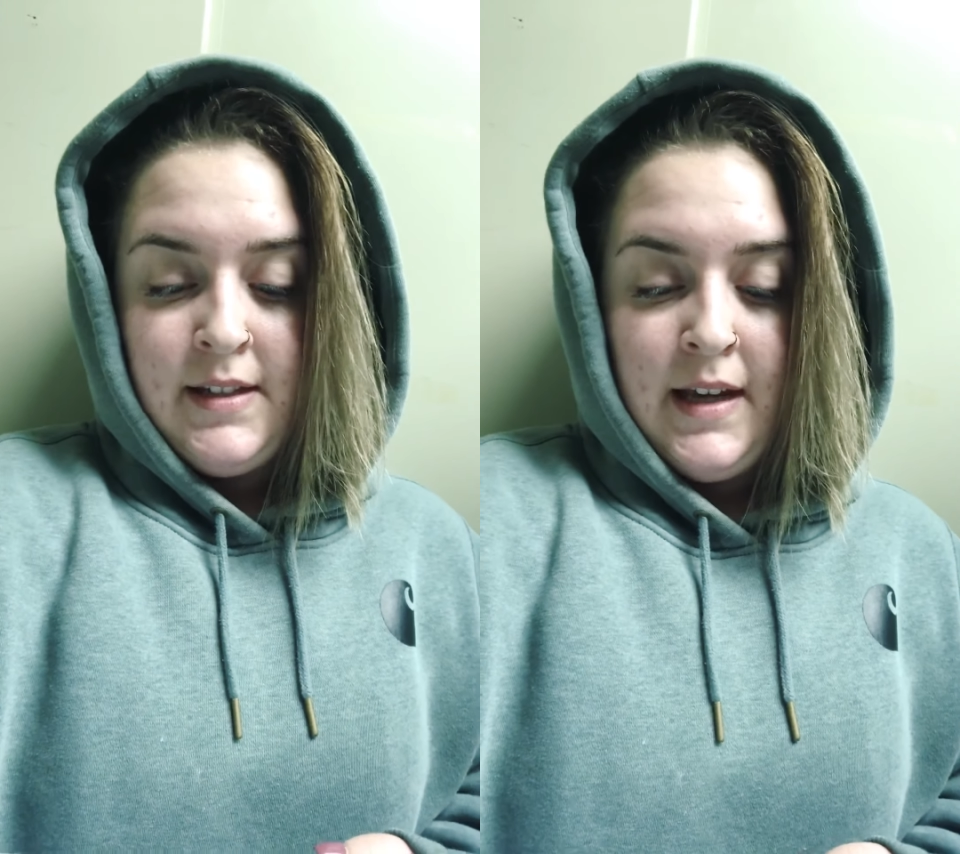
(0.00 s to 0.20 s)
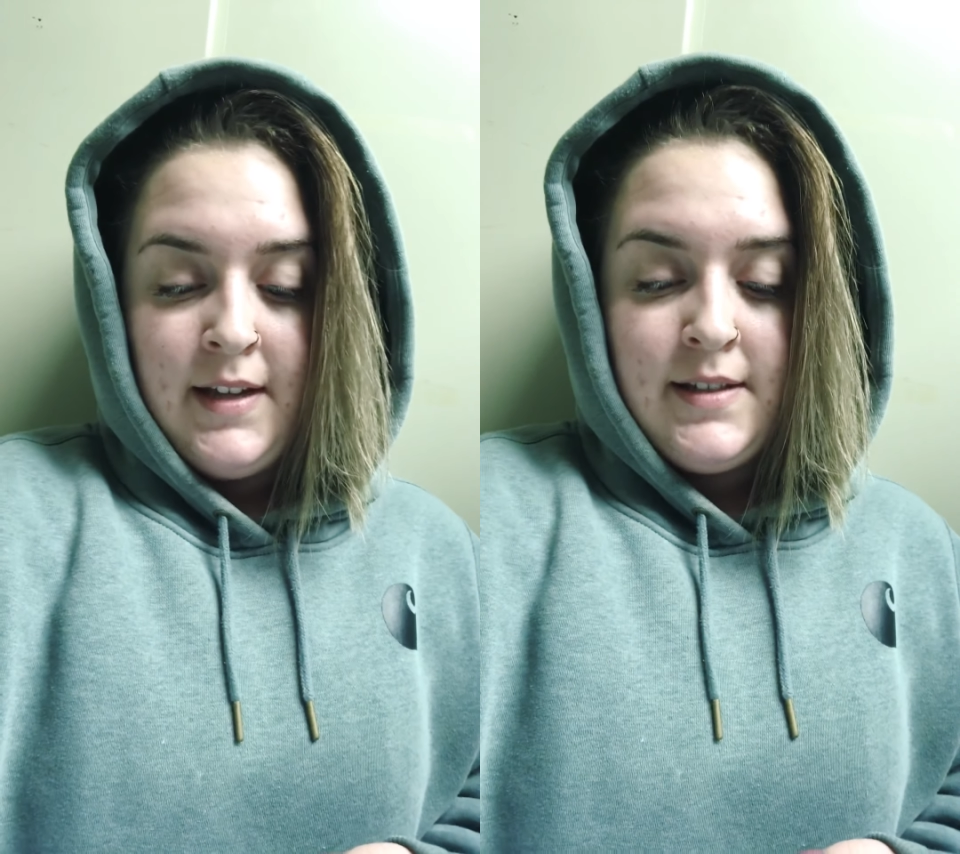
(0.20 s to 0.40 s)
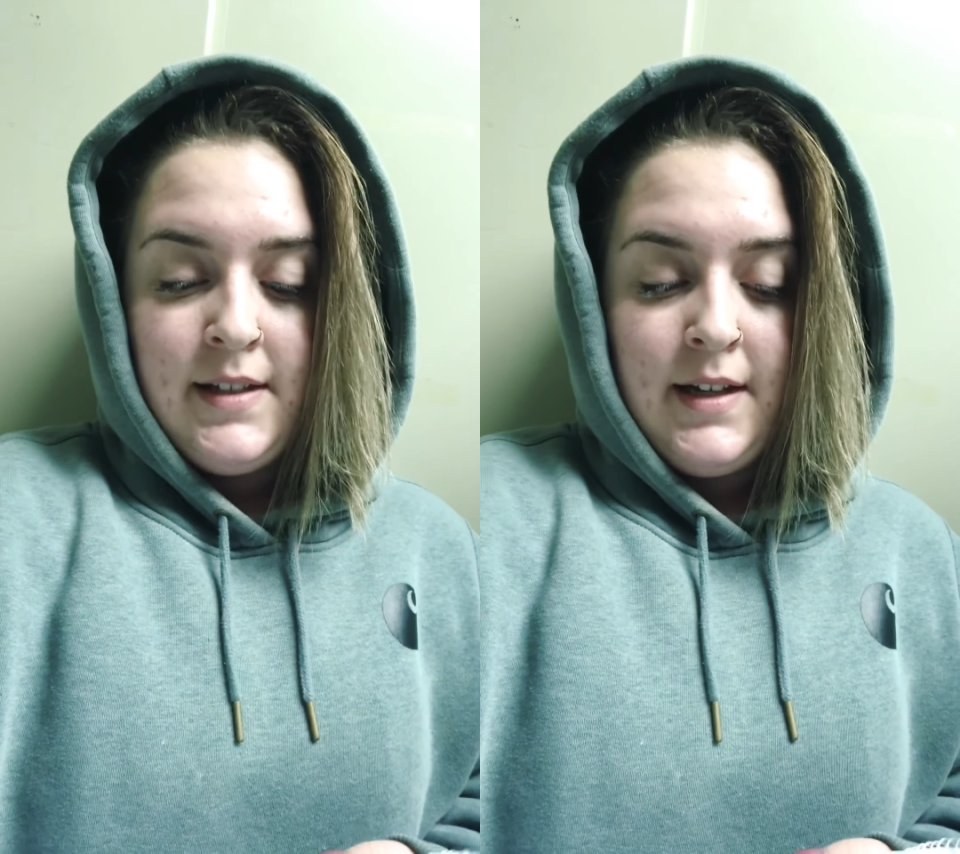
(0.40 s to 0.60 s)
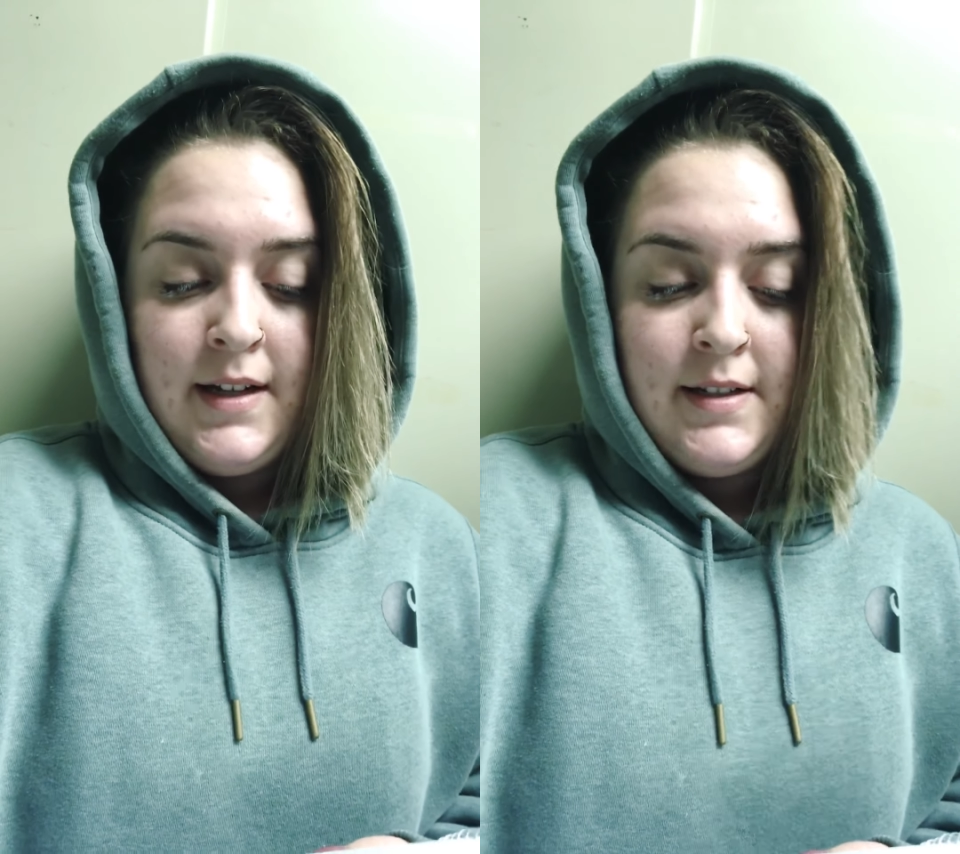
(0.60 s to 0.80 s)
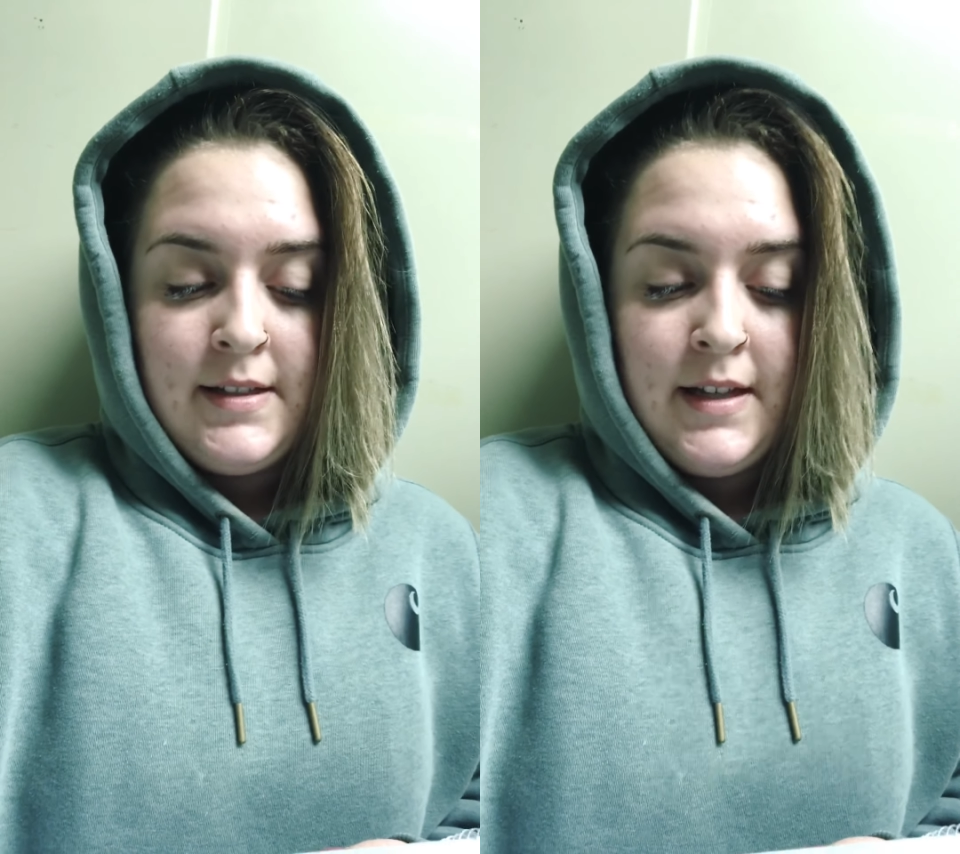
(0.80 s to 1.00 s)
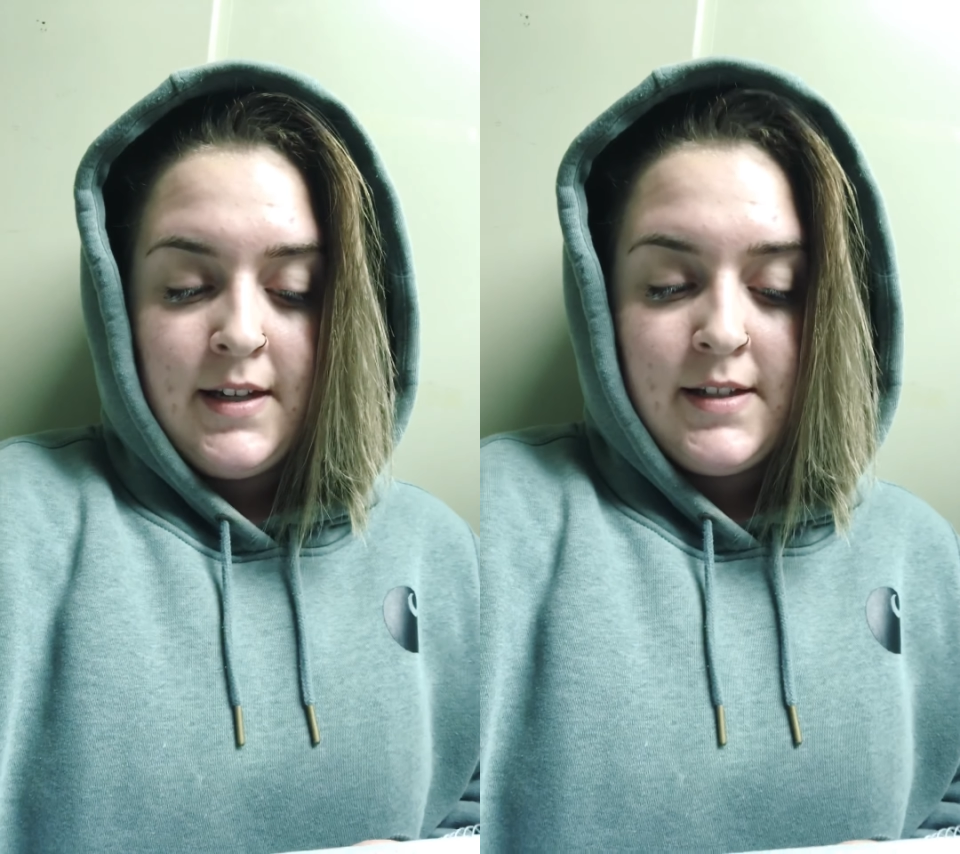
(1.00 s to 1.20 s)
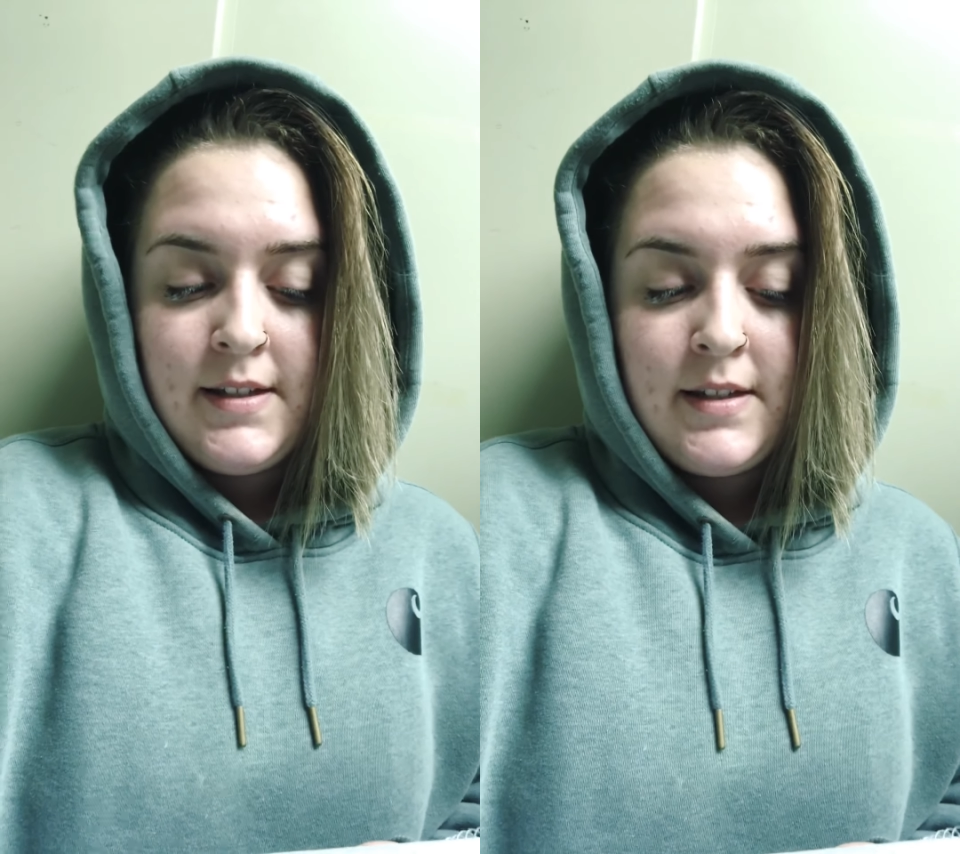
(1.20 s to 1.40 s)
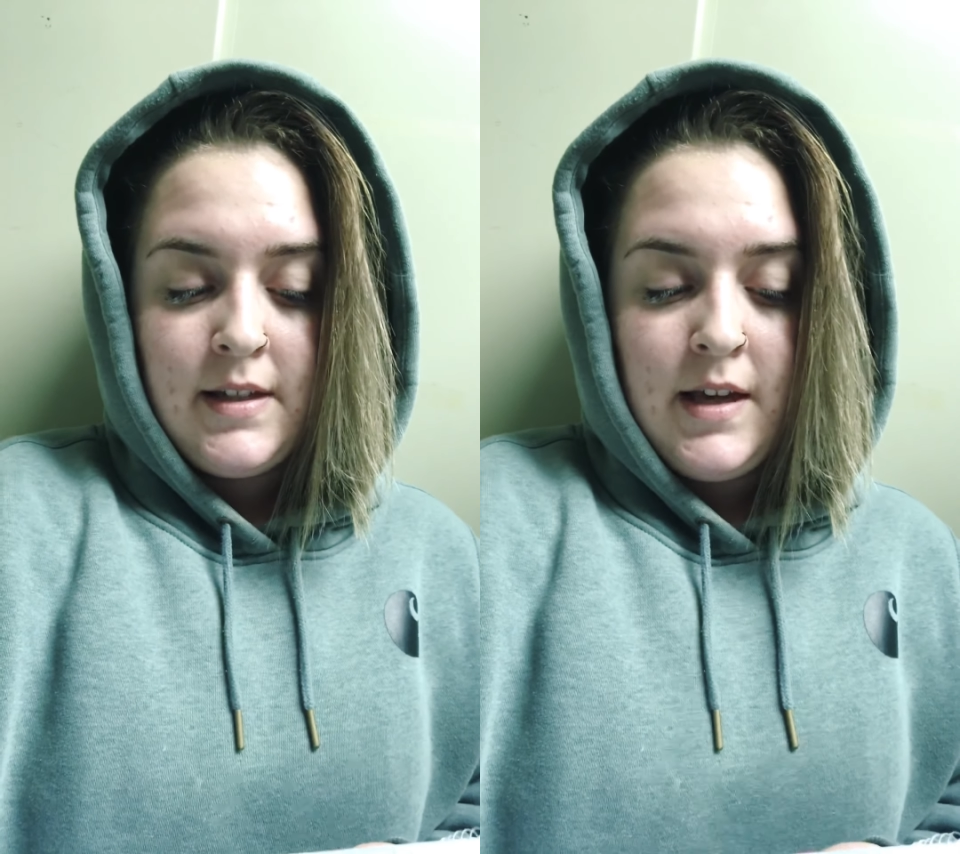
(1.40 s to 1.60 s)

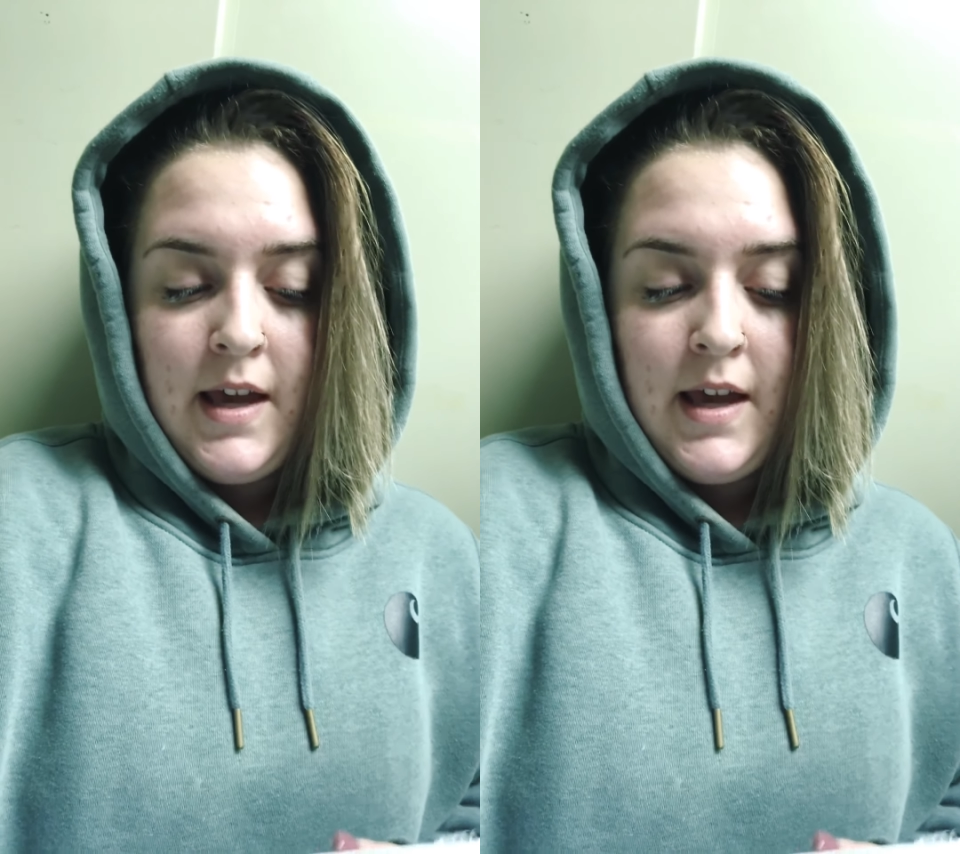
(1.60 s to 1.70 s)
1886